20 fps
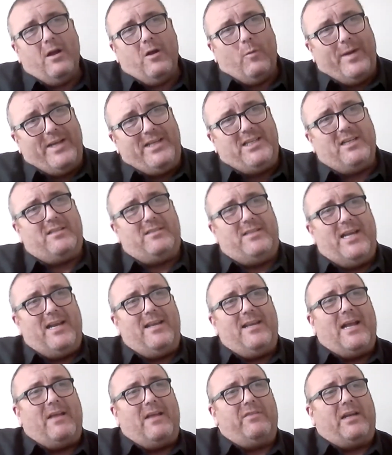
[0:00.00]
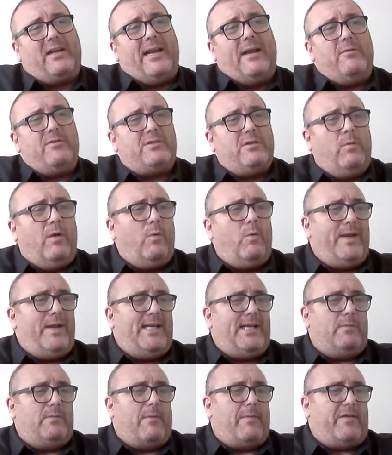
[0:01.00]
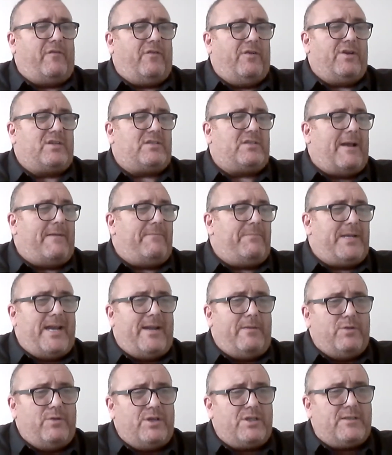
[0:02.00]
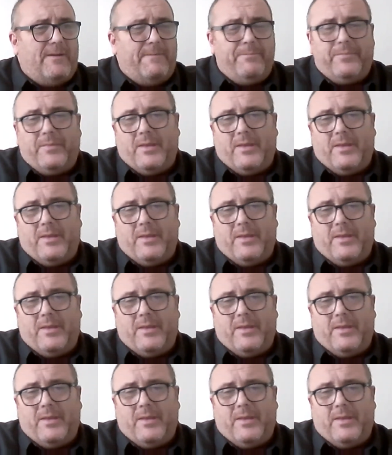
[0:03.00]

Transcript: We just didn't have the clout. So what we did when we first stepped in was